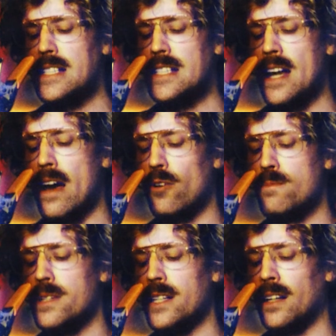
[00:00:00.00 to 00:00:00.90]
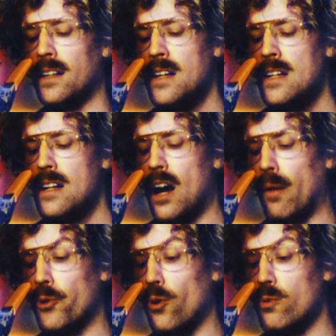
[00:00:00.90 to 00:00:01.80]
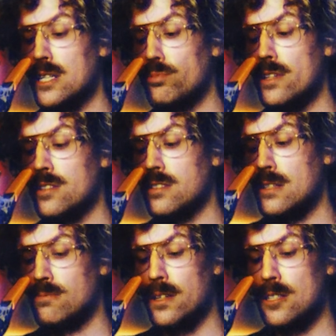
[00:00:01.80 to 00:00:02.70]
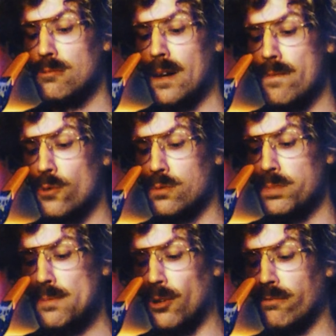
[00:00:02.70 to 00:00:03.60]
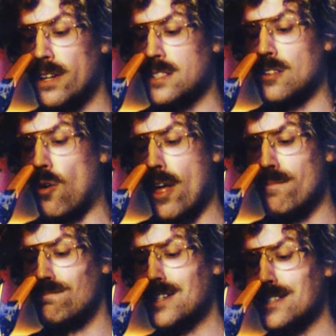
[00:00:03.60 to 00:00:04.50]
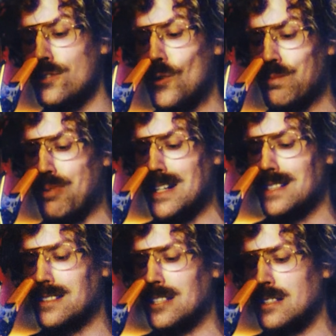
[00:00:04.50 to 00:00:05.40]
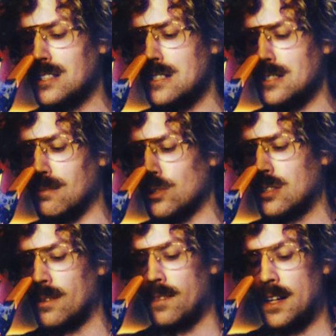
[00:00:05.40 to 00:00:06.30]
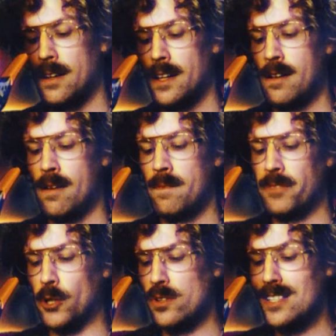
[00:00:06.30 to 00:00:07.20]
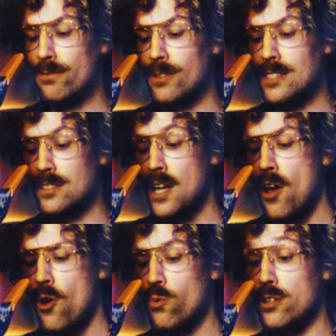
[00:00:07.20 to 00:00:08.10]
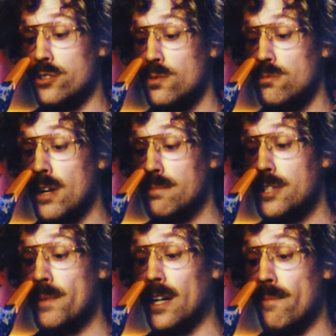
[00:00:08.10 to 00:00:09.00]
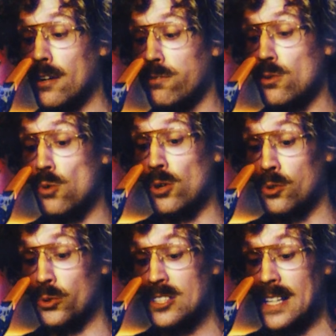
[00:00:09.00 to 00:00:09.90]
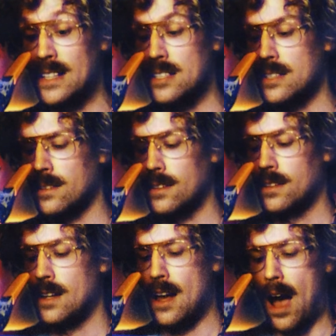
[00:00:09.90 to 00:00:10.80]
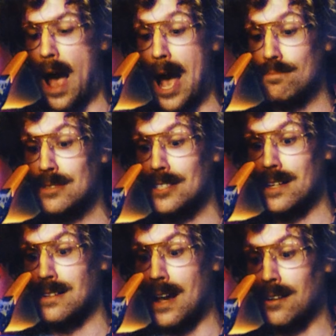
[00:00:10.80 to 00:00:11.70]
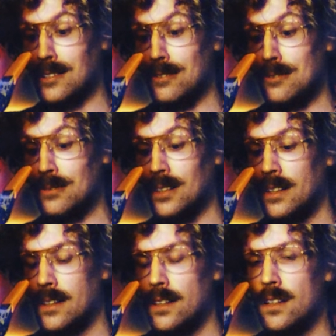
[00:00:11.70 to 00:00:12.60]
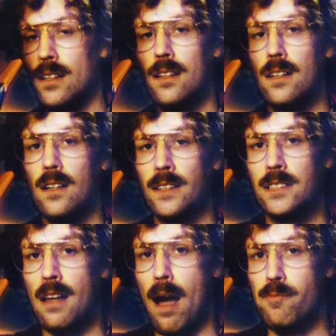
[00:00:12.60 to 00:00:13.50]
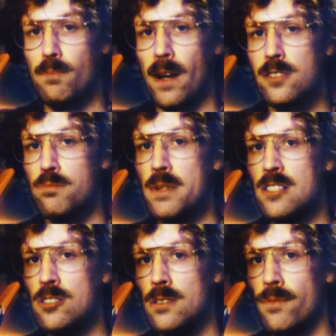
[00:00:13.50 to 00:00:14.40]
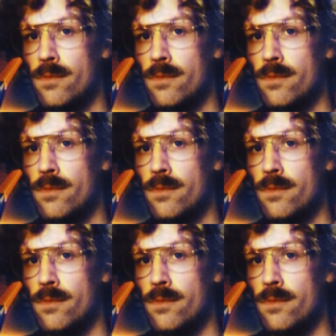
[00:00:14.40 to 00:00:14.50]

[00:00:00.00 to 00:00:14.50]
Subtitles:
Edelman, I'm gonna rape you the same way you raped those people who invested all that money in your Ponzi schemes. The only difference is where you raped them in a metaphorical sense, I'm setting out to..." I stopped my speech.